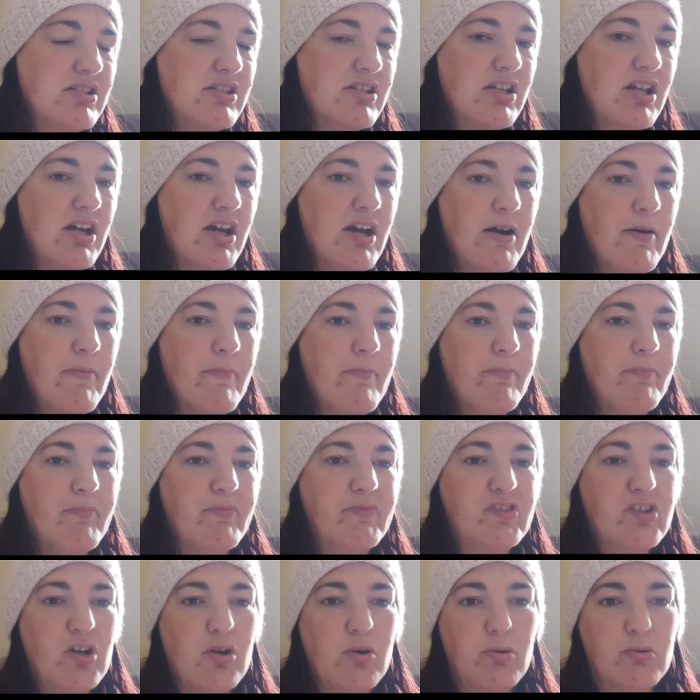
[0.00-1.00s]
The, um,
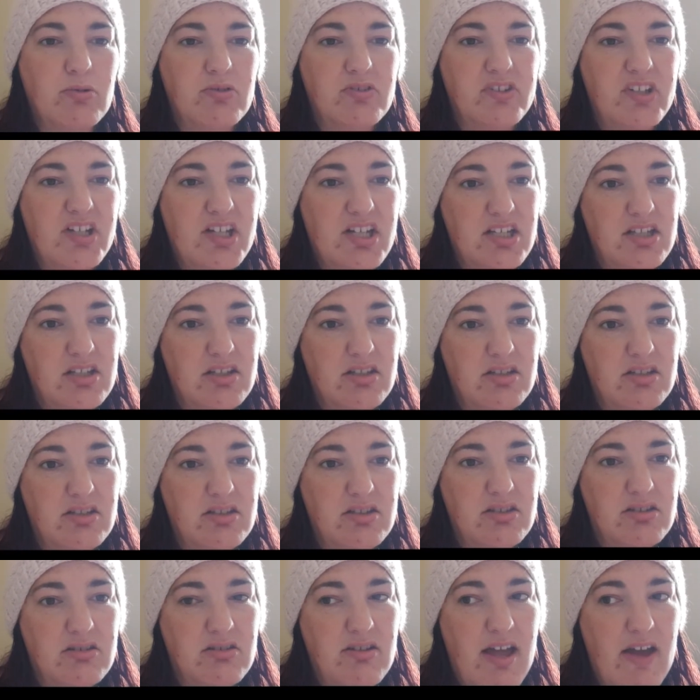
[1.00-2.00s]
dogs
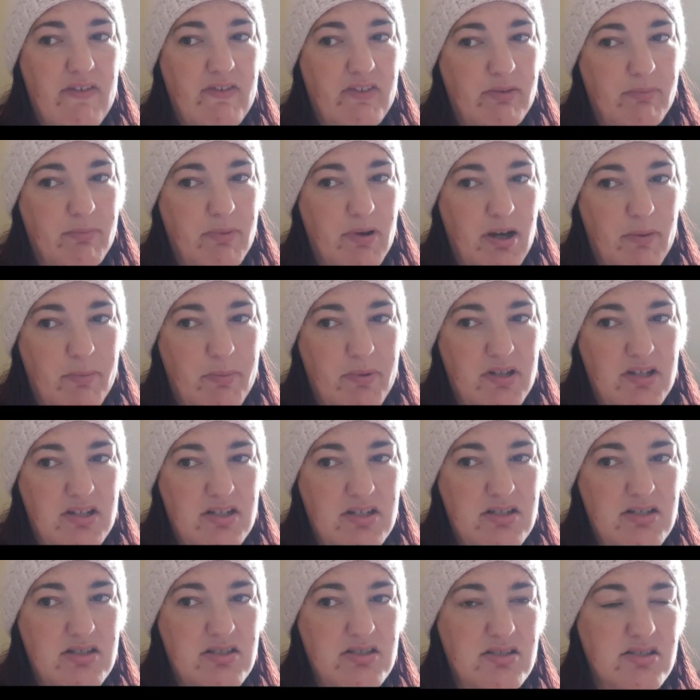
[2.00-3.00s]
having
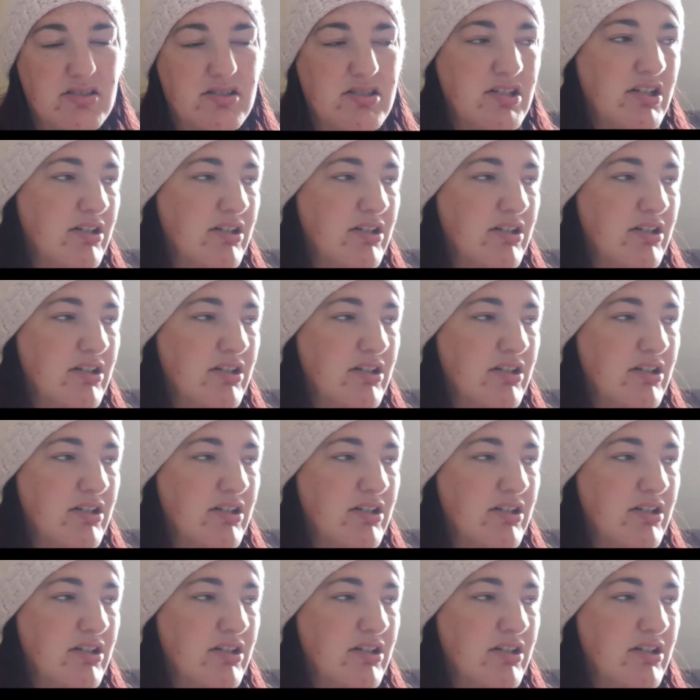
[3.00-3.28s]
puppies.